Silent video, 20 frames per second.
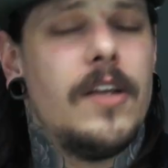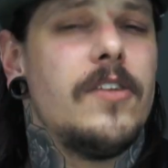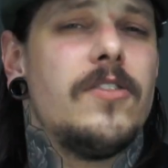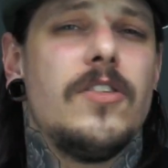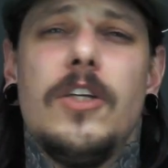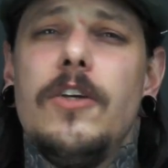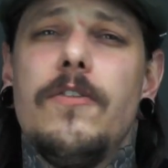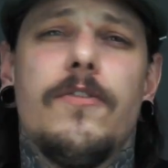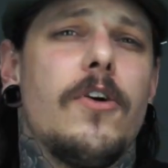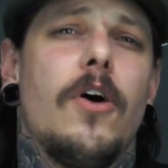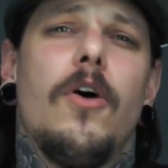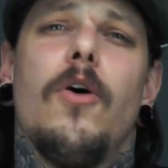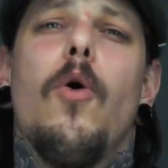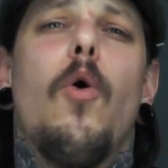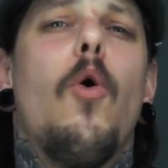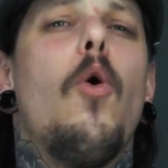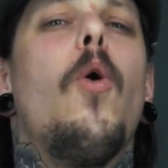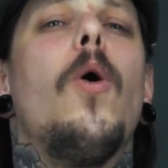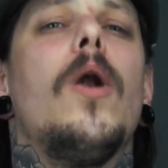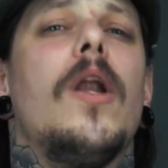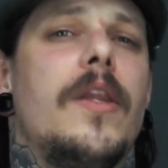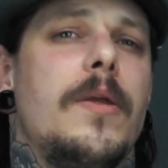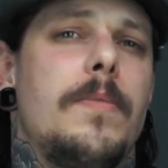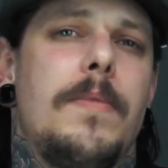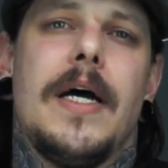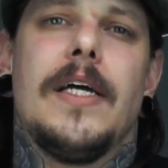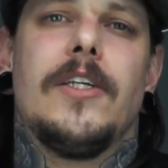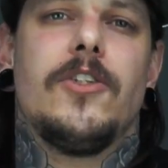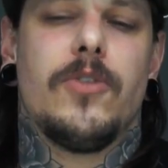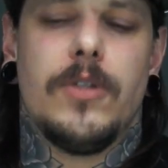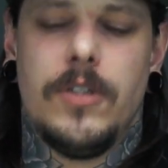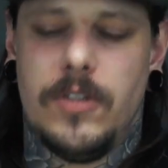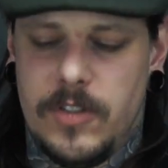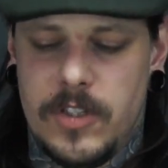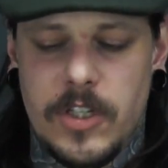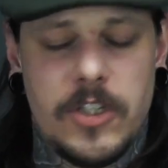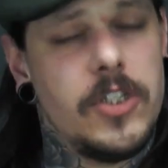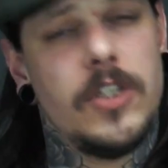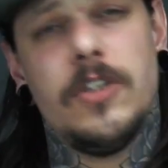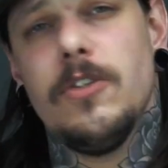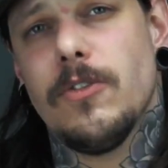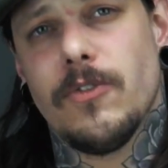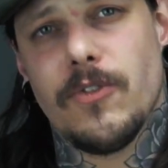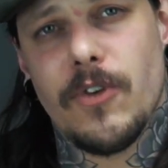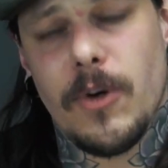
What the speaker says: So you've got all of the batteries to choose